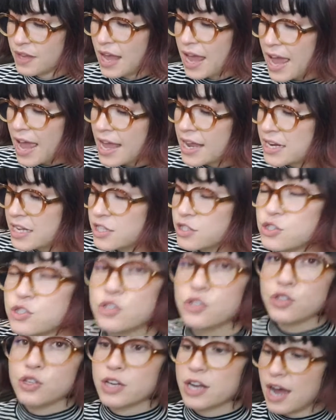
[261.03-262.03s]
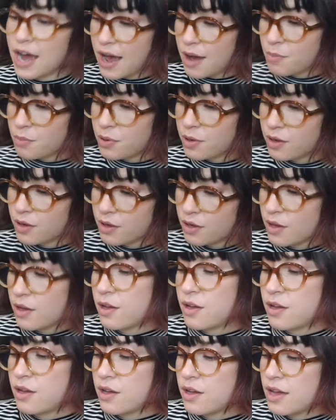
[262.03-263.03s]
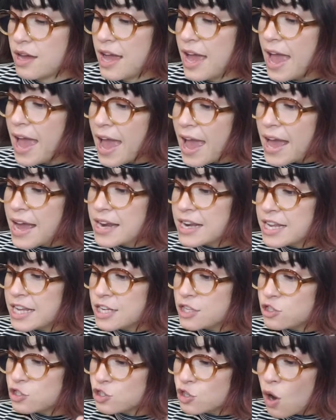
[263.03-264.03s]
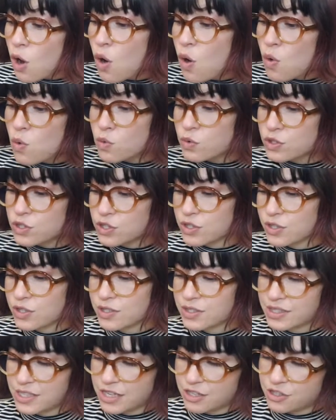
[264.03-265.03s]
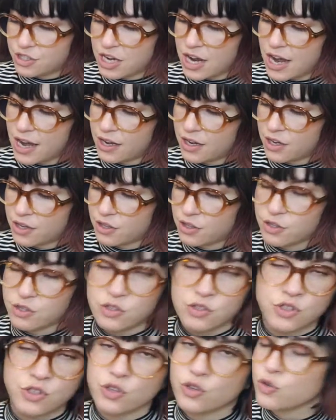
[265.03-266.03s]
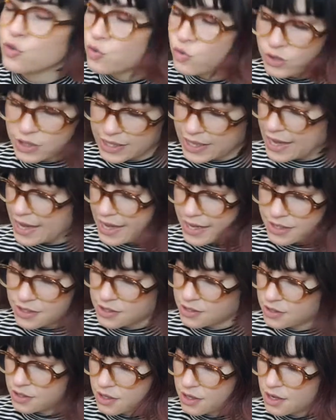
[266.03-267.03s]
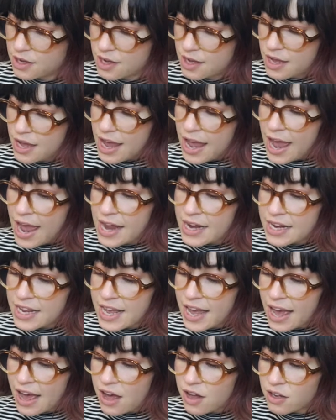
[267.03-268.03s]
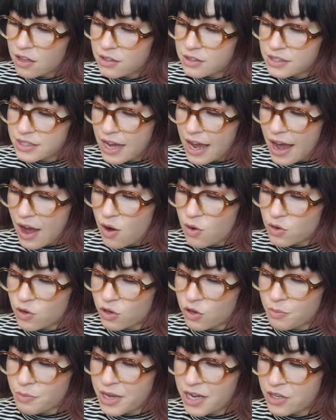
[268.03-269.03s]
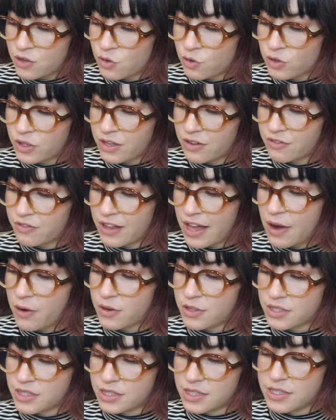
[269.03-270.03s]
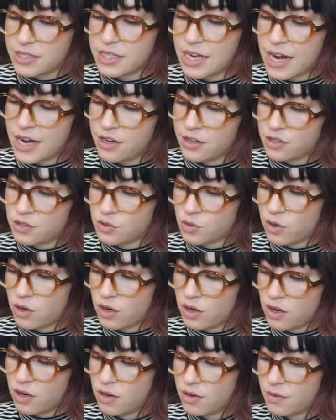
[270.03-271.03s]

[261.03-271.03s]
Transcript: Annie stood up. Annie, don't, said Jack. Too late. Annie held out her magnolia flower to the dinosaur.